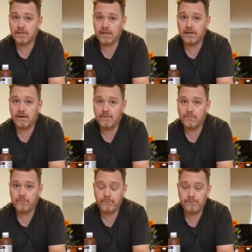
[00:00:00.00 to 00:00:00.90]
that,
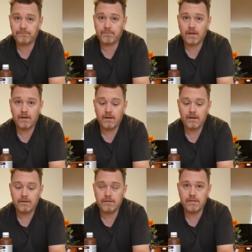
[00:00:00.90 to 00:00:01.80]

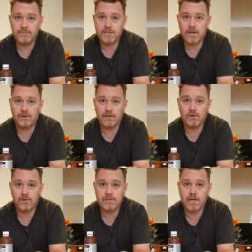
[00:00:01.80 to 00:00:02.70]
dip the toe in the
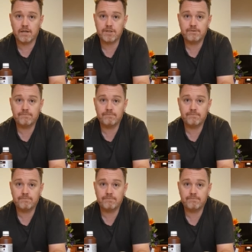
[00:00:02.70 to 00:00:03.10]
cornstarch.